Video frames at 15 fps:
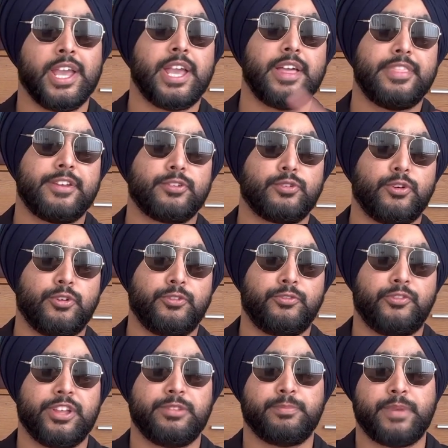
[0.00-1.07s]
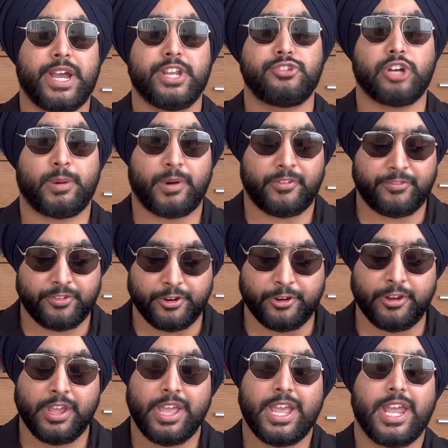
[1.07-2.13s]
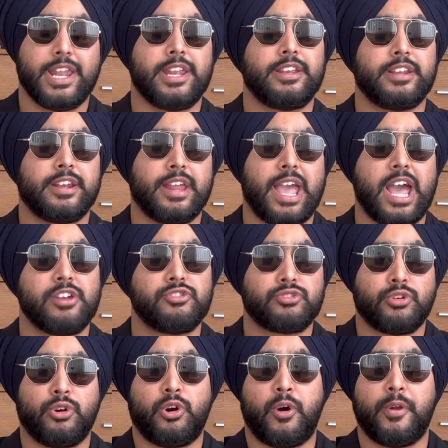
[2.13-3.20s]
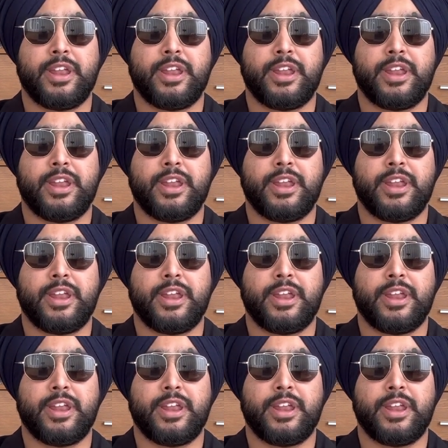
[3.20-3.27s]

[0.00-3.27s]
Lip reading: then go with my job offer, and I didn't have to go on